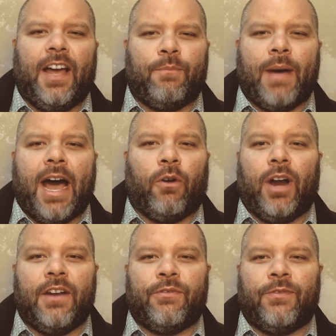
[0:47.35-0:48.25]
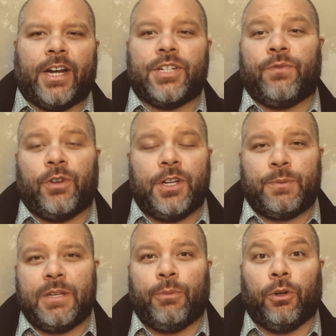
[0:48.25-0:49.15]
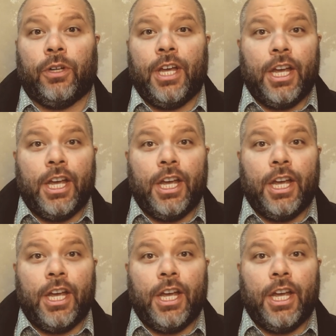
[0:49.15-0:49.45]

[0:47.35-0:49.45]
of power and affection for his people,